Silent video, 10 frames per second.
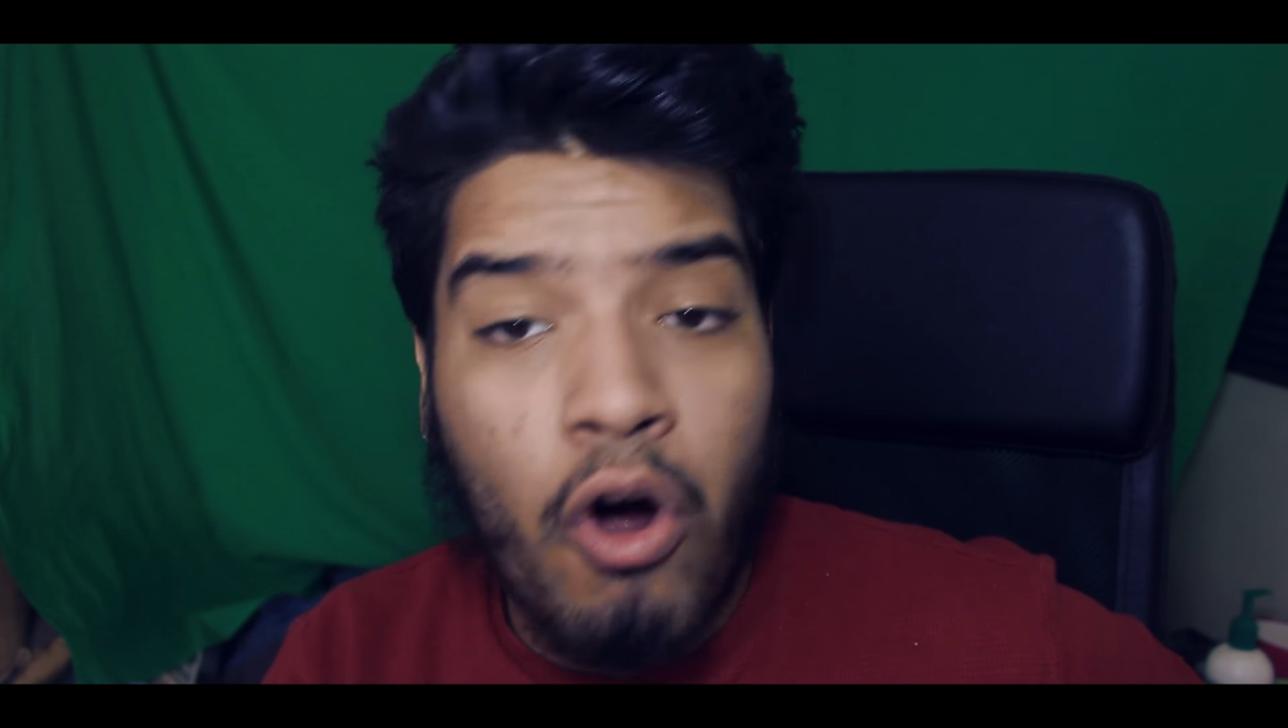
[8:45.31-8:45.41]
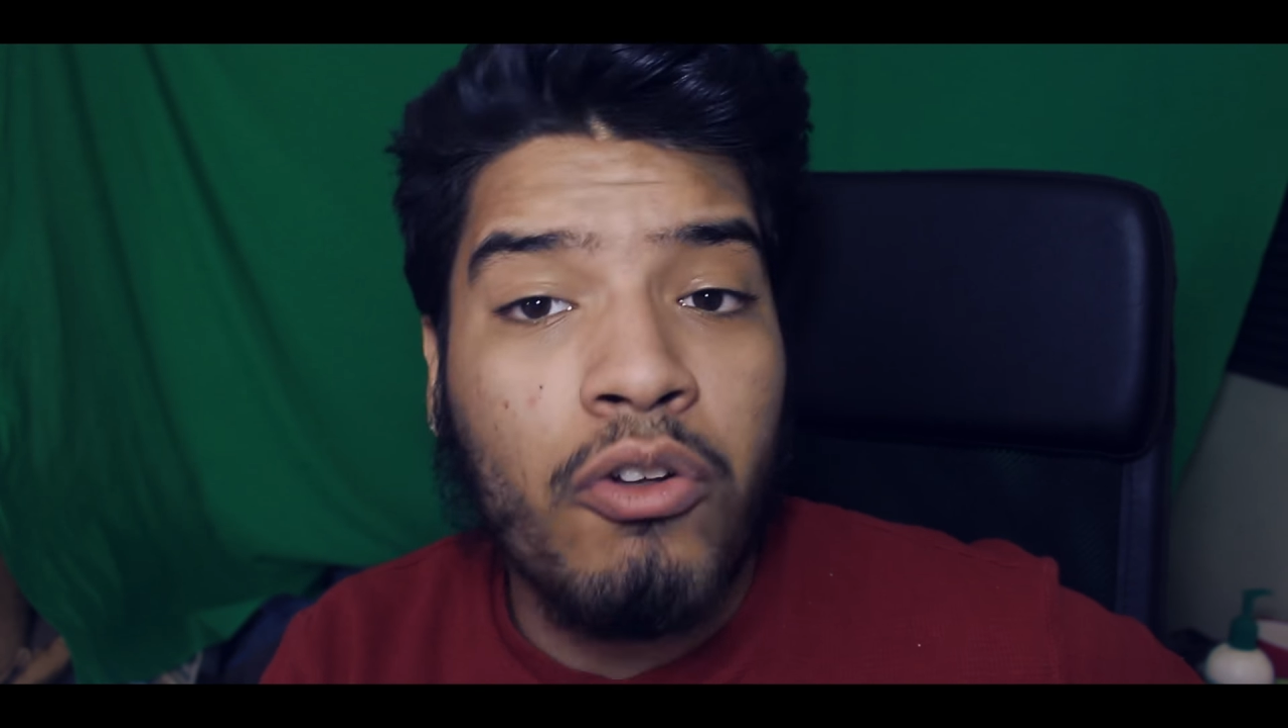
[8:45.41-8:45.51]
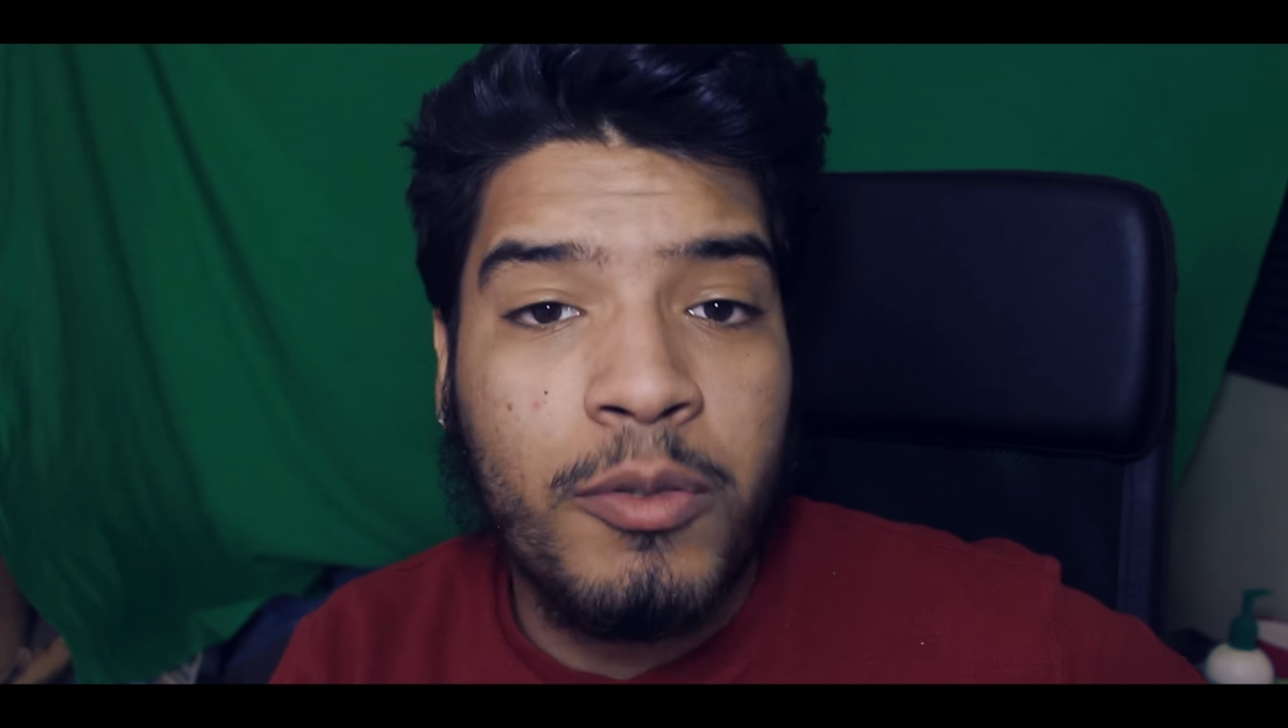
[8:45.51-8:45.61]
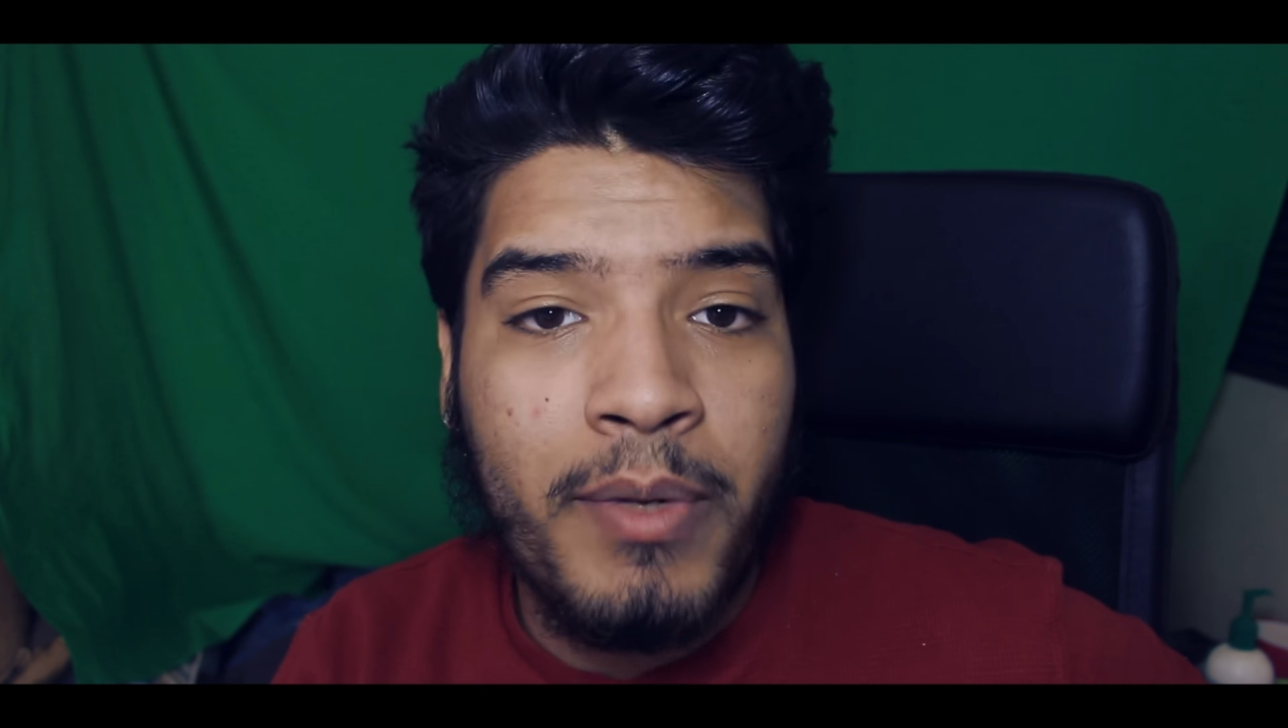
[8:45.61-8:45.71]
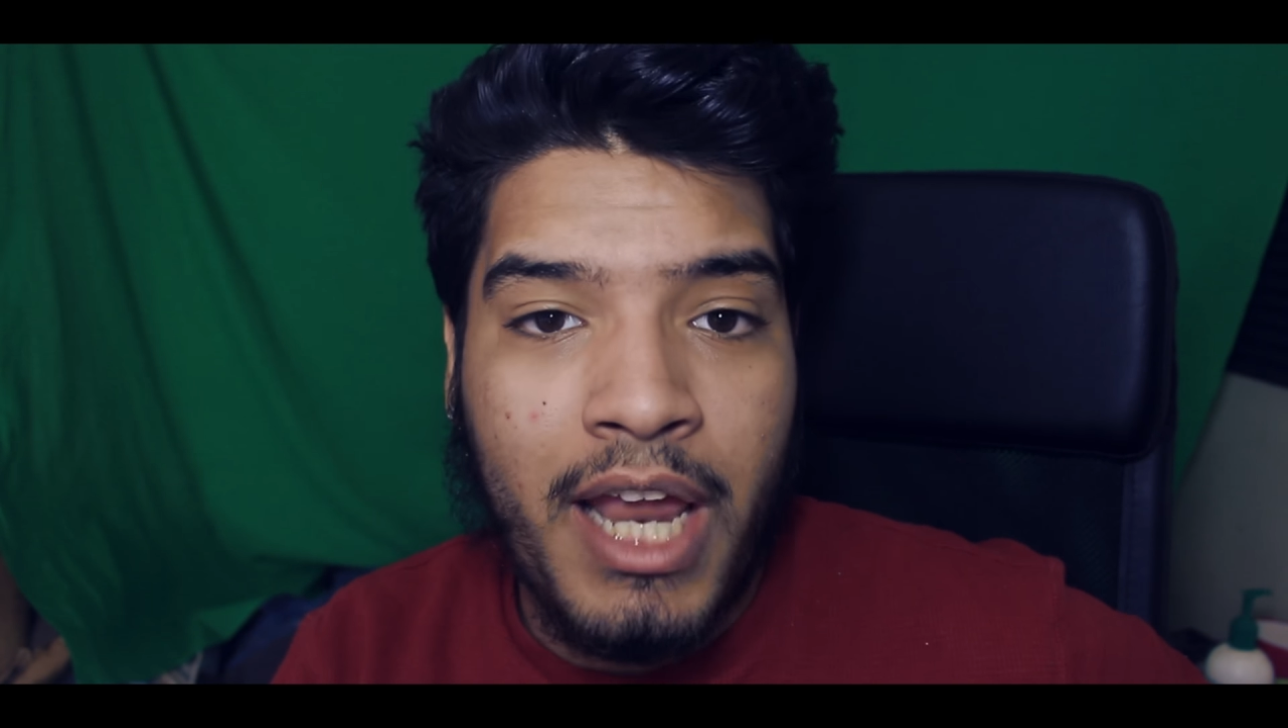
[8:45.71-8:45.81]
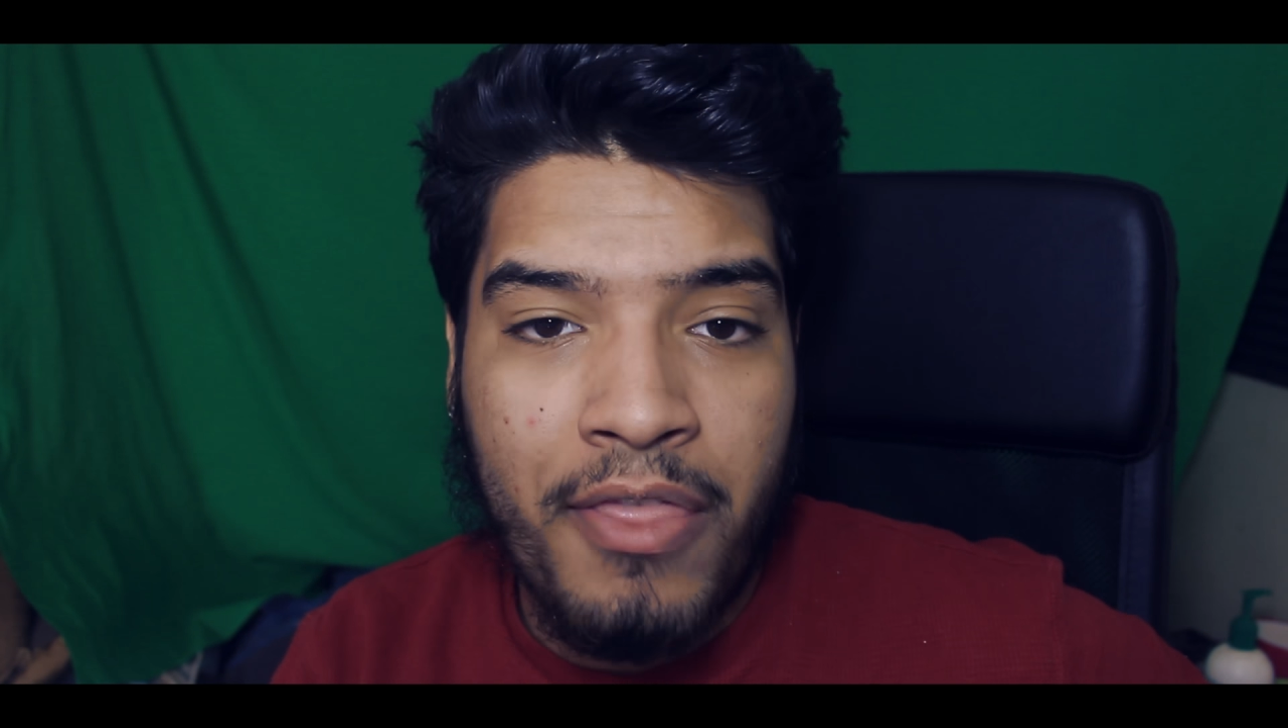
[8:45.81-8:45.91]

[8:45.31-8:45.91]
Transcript: ultimate